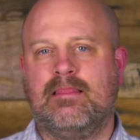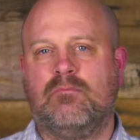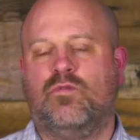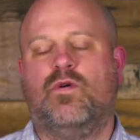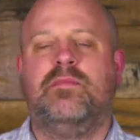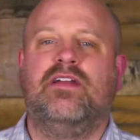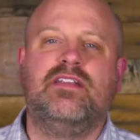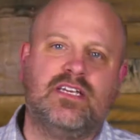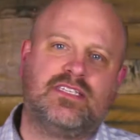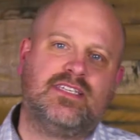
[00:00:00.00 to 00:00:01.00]
But what Mary
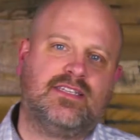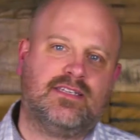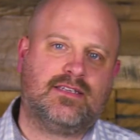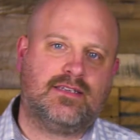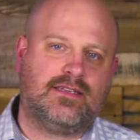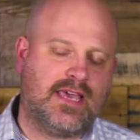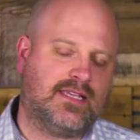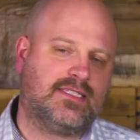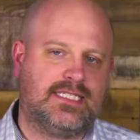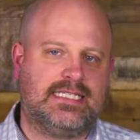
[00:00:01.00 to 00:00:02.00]
doesn't
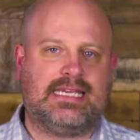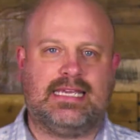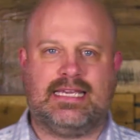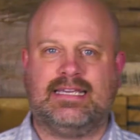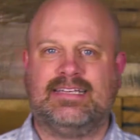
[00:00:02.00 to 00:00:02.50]
yet see